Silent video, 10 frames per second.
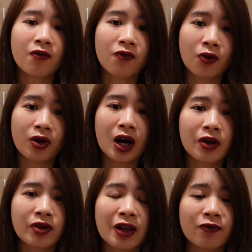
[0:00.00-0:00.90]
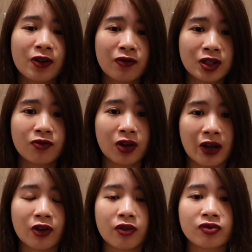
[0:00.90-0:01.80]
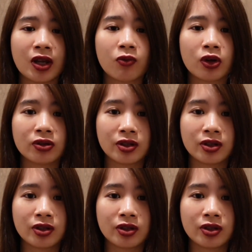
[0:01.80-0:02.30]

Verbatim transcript: four hundred fifty-five of them will